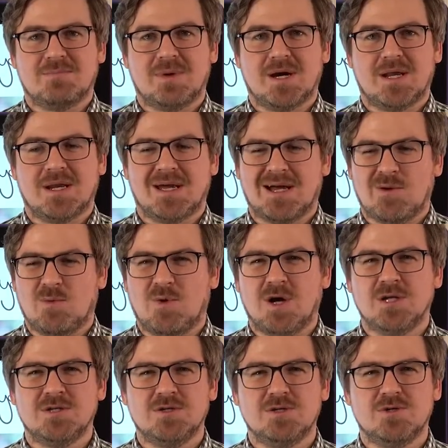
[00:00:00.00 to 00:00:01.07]
but I
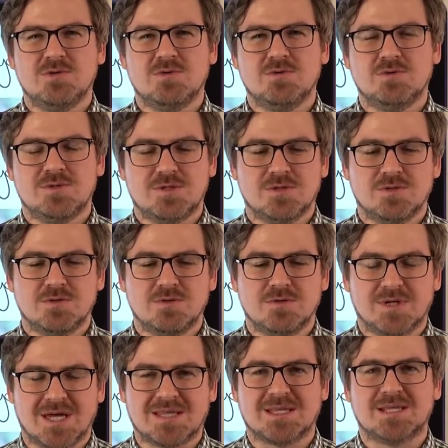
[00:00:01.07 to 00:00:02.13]
want you to
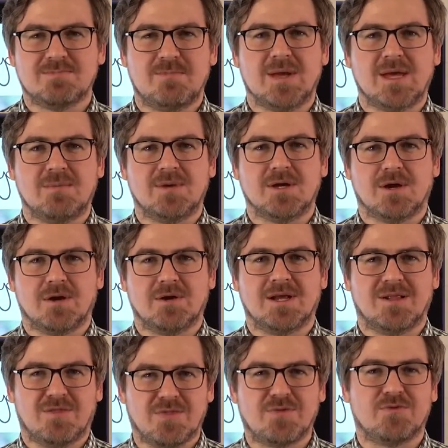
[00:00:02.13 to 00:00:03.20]
get this baby out
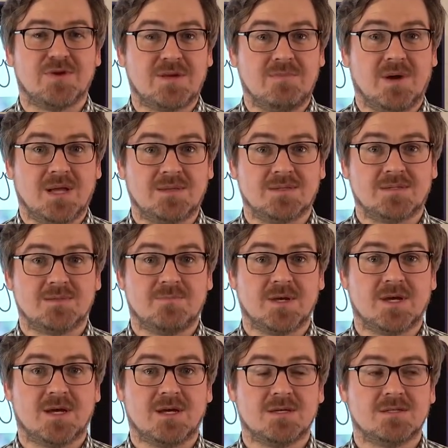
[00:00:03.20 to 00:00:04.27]
in 3 months
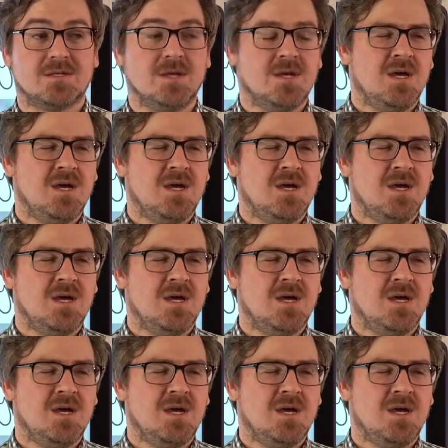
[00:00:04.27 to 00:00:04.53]
because